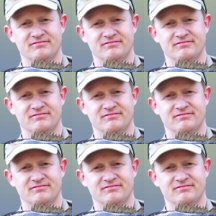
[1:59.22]

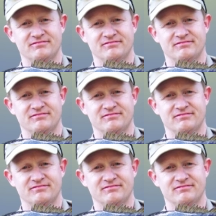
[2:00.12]

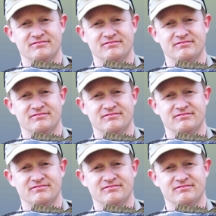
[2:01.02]

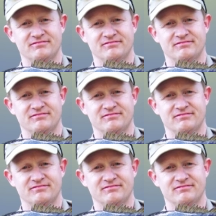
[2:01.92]
(no lip movement)